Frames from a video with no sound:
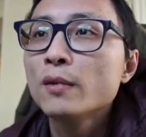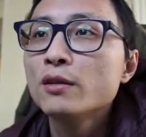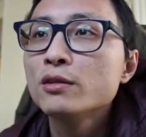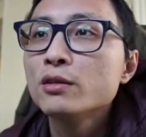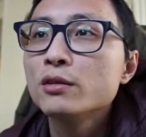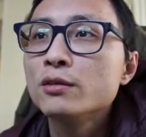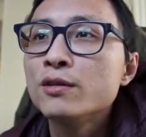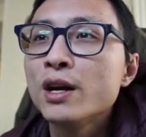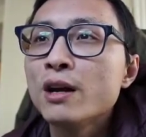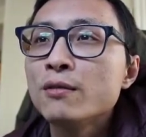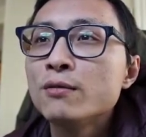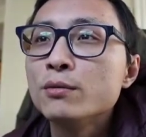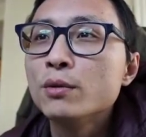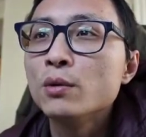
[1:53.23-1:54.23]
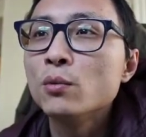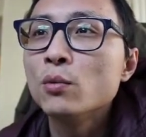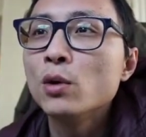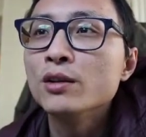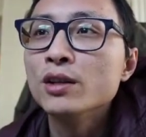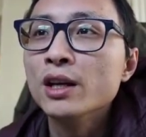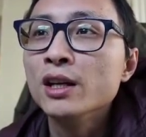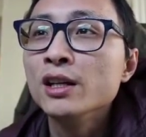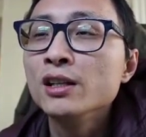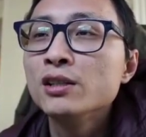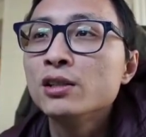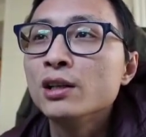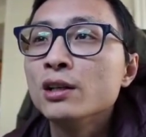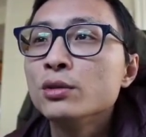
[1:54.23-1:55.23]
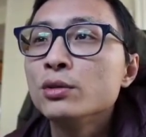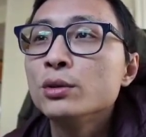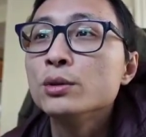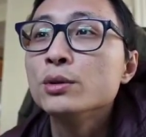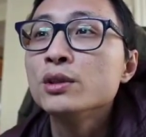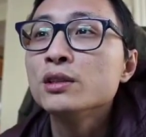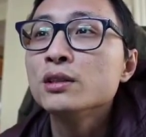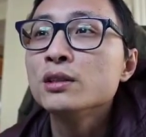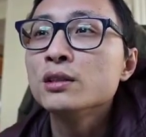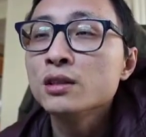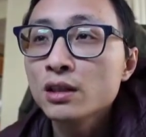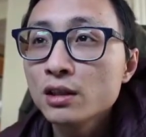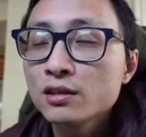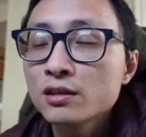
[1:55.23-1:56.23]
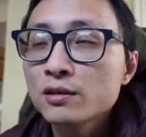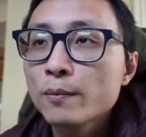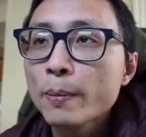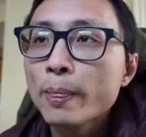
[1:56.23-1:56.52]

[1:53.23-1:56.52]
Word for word: So if we have 1, 8 and 2, 6,